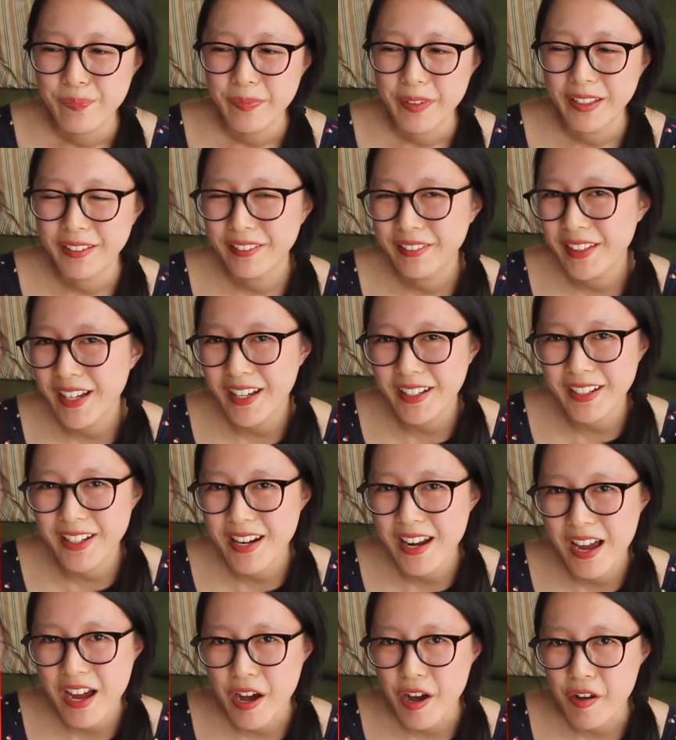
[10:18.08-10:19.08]
it's not
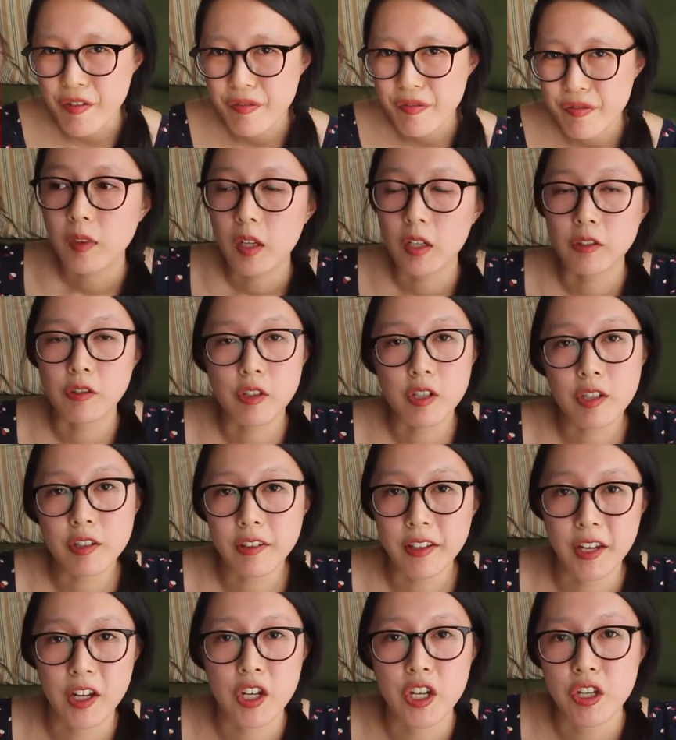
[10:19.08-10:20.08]
enough. It's just
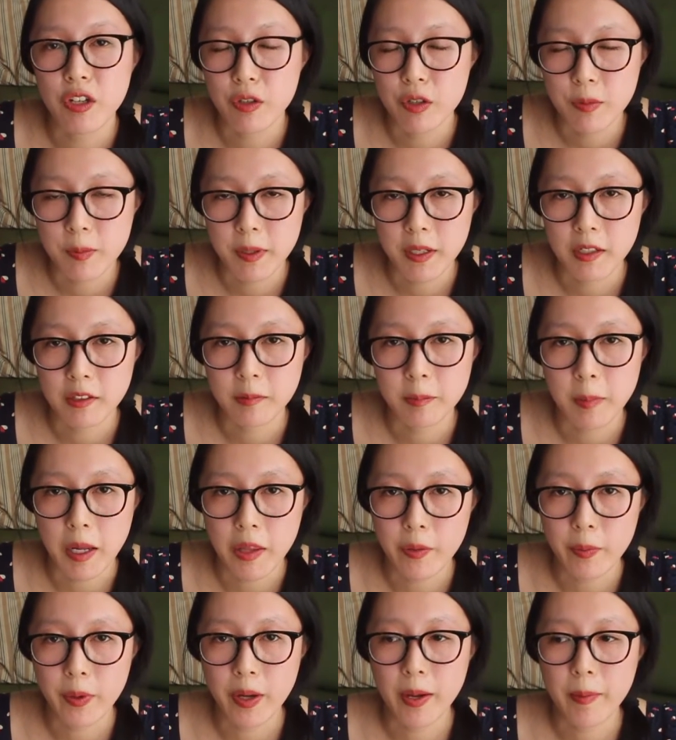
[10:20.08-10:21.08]
like a huge piece, by
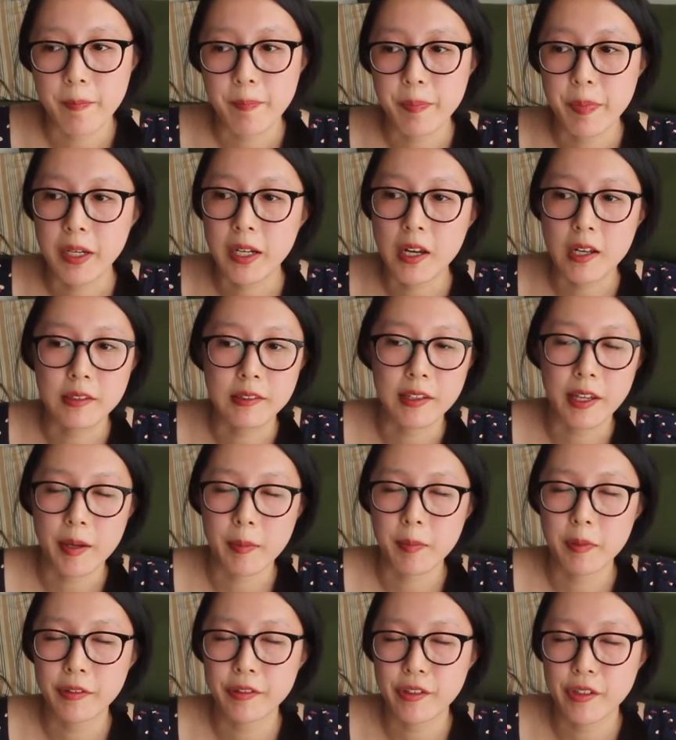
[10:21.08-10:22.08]
the way, because like
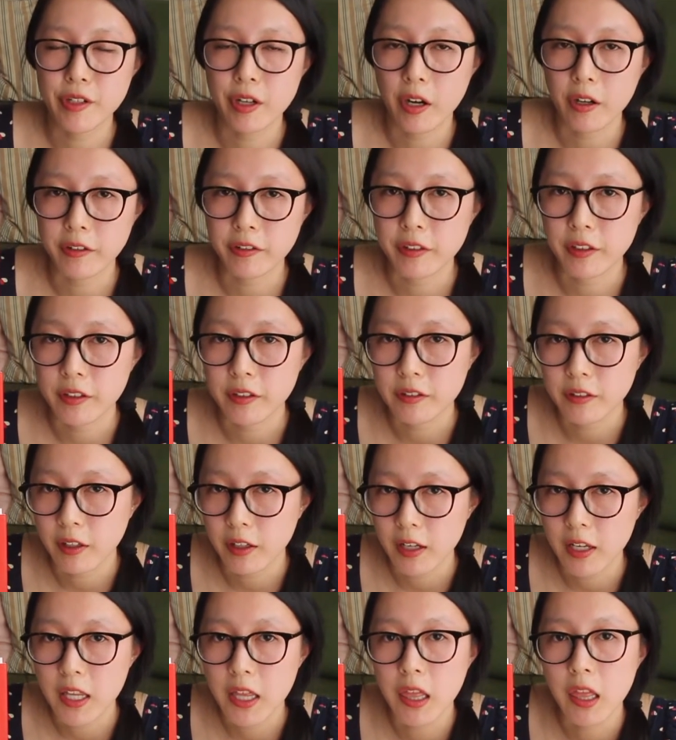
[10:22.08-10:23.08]
Mr. Darcy is
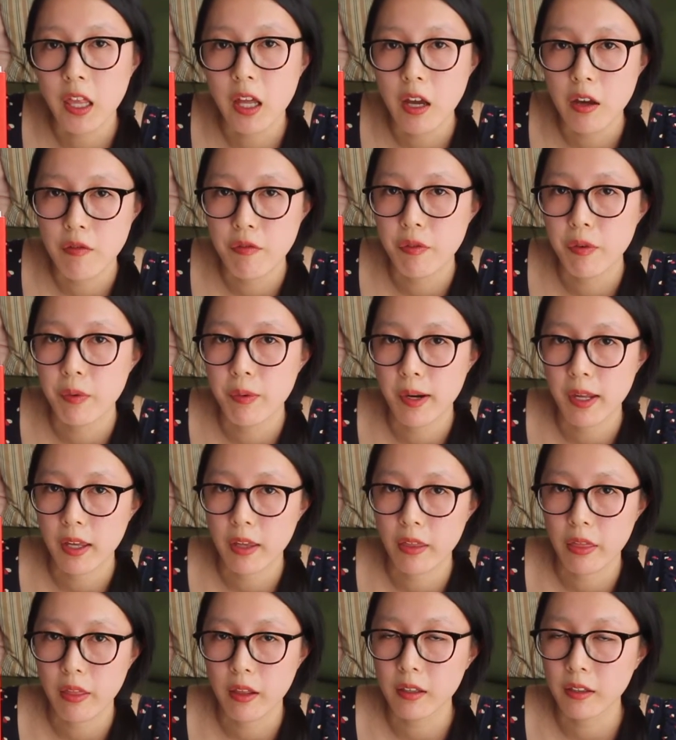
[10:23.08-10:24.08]
like in love
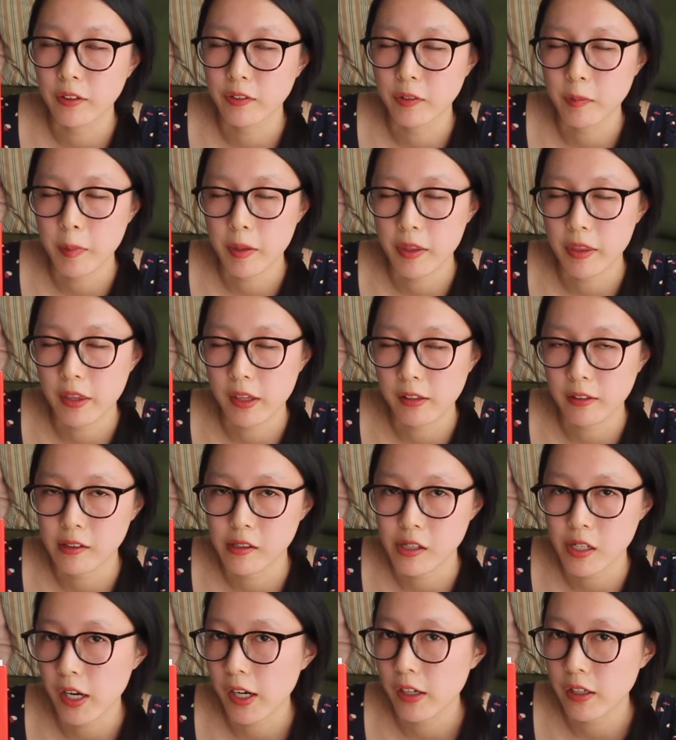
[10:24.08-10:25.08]
with Elizabeth the
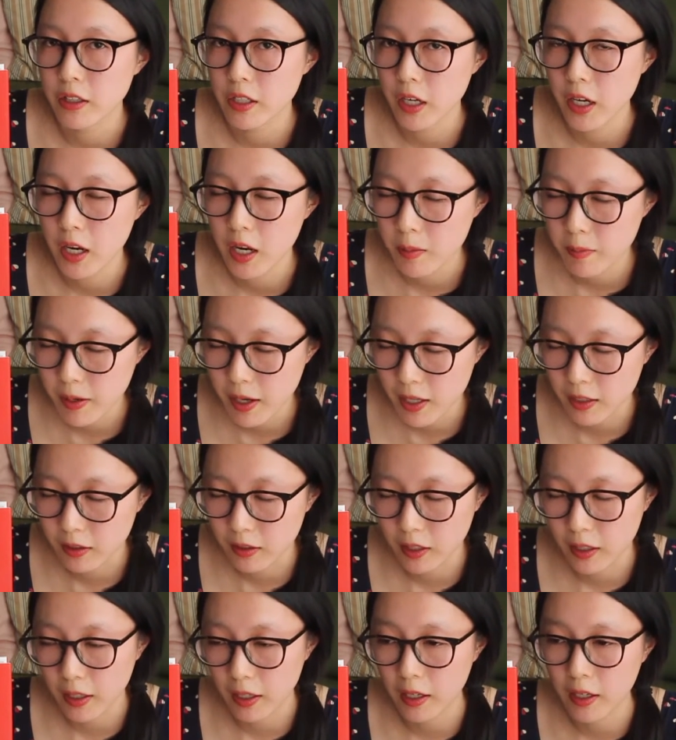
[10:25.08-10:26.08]
entire time and
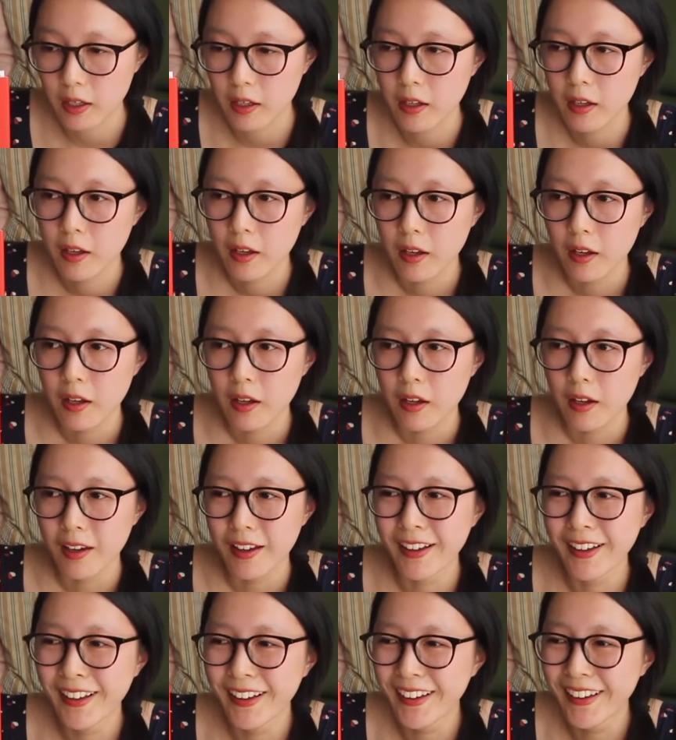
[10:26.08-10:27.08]
like
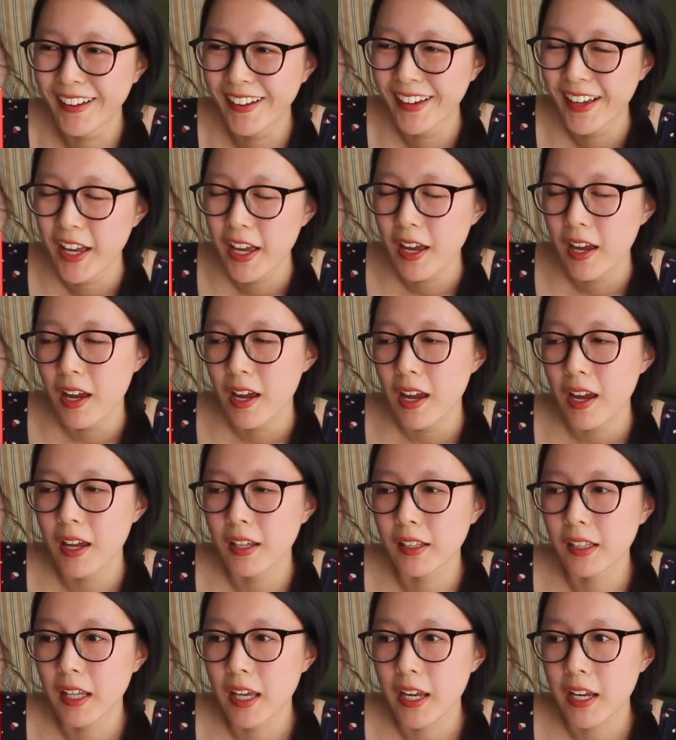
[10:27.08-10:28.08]

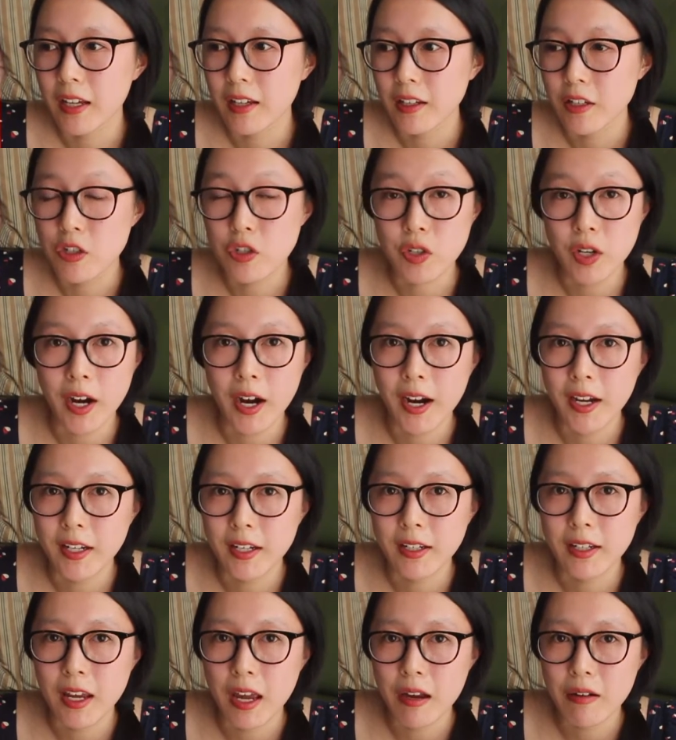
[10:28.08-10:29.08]
is trying to
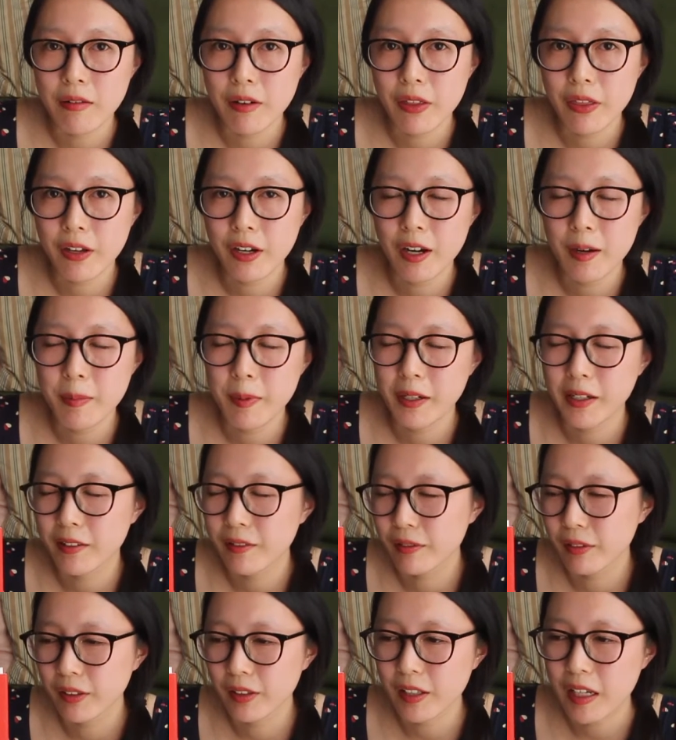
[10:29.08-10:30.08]
get with her, but
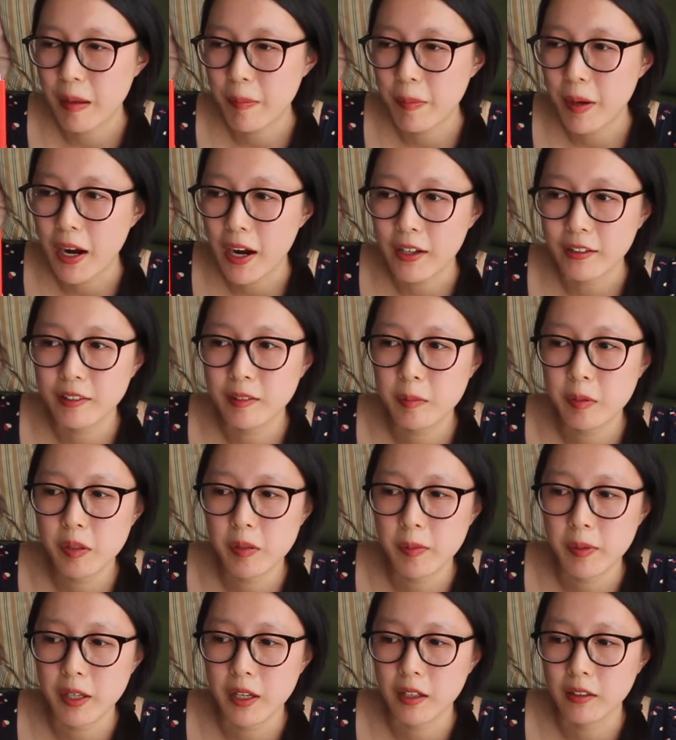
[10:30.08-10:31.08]
it's really impossible
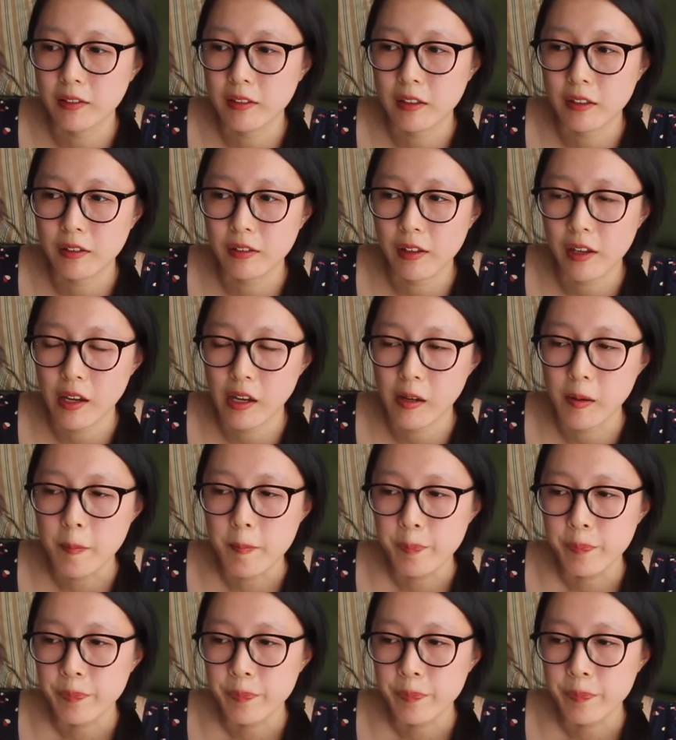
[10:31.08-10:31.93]
because he's like